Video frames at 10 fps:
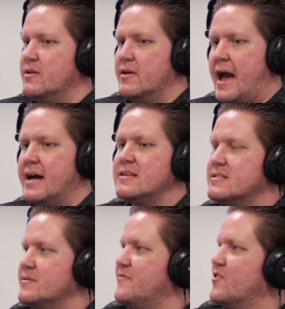has
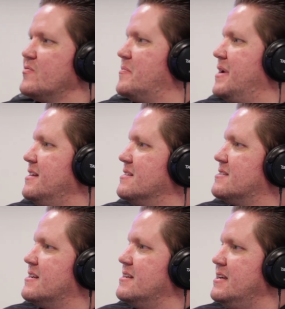some form of maintenance
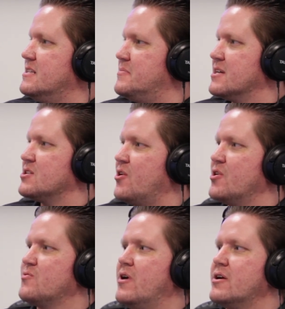that it needs because
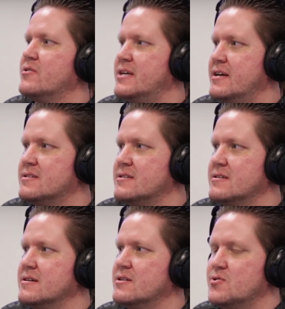hard water takes
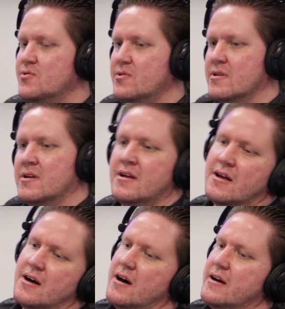a toll
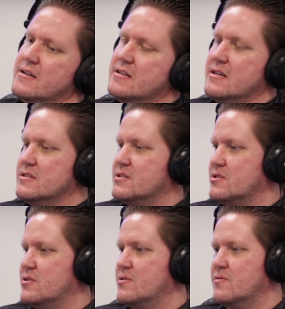on it. And
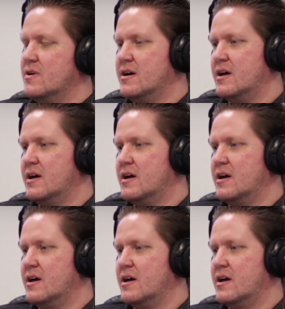so,